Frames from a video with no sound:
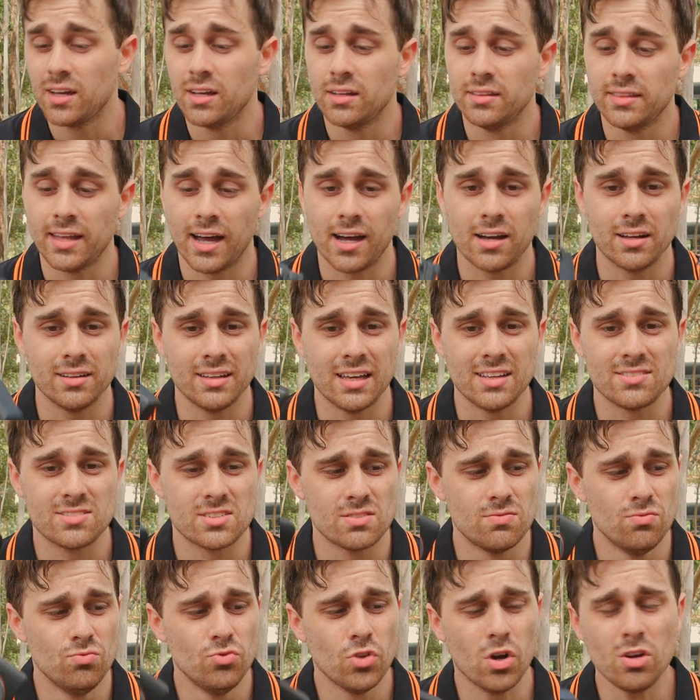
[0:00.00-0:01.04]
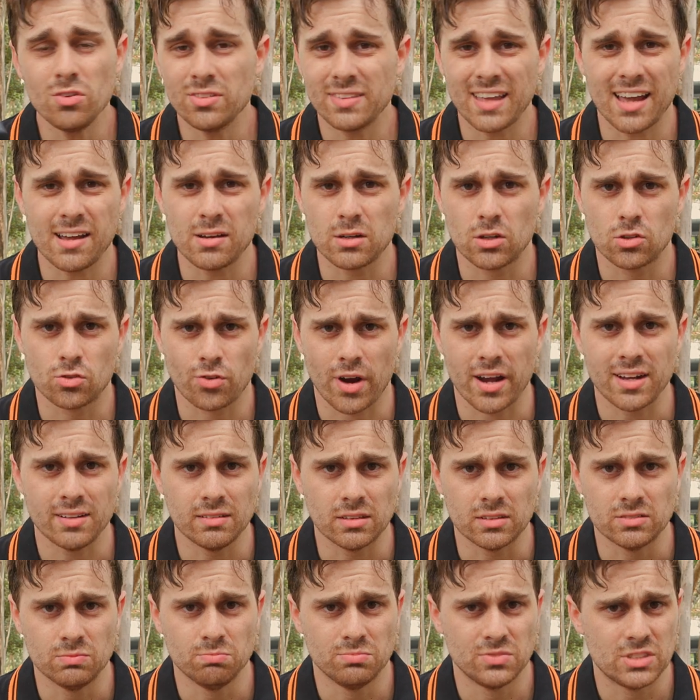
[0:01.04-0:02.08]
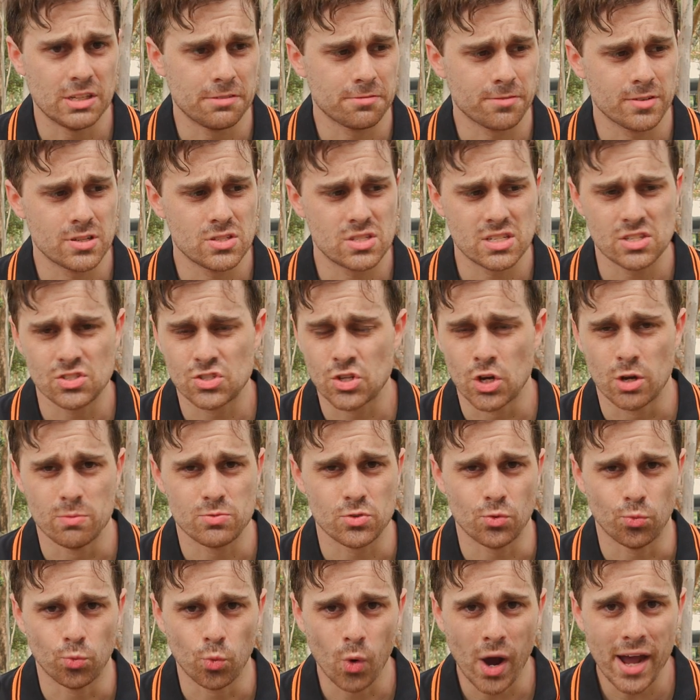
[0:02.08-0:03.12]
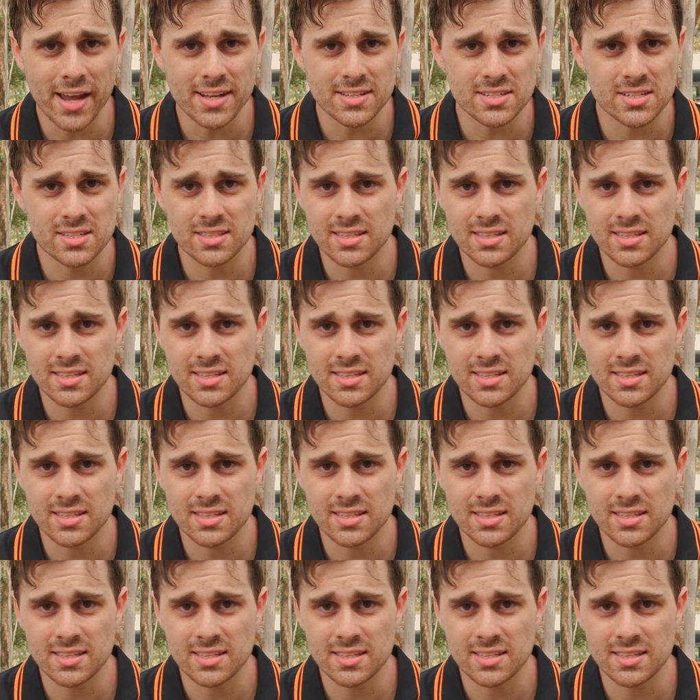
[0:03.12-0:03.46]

Now it's not that great a difference in terms of weight.